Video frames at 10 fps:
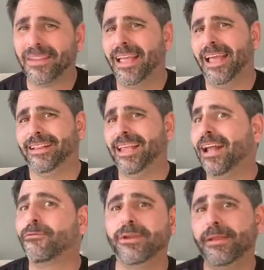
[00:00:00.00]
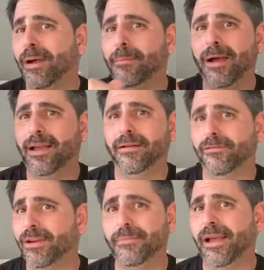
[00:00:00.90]
and that
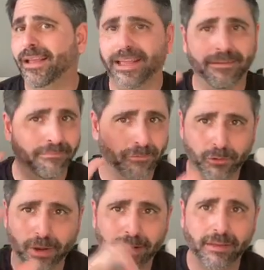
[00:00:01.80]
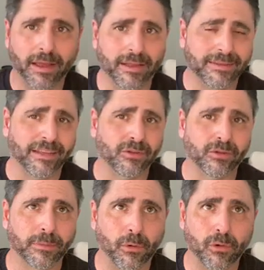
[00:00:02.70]
Reba again, great, takes on
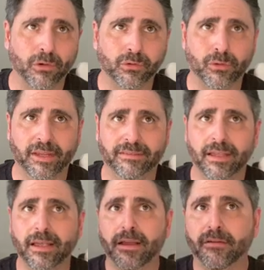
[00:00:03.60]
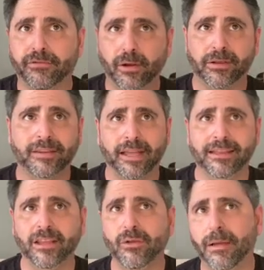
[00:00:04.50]
the vocal duties front end.
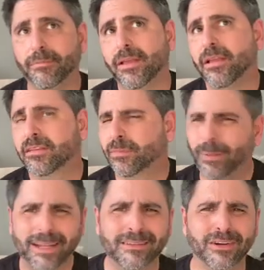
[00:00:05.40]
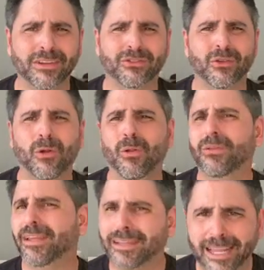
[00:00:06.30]
Then you have Splinter the Soul,
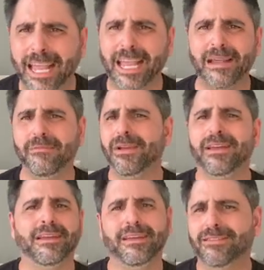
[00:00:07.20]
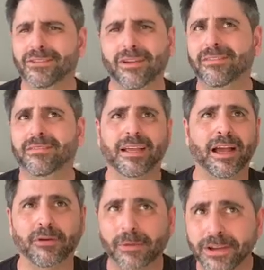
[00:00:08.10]
The Game. It's just the
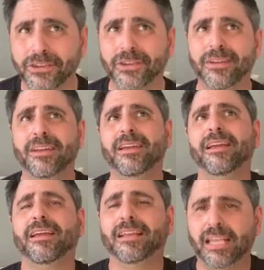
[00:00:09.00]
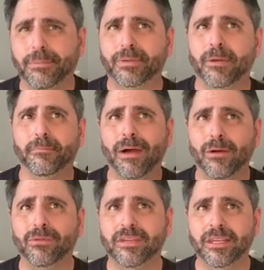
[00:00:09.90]
aggression keeps on
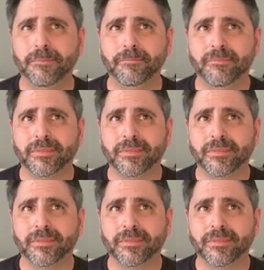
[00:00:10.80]
mounting.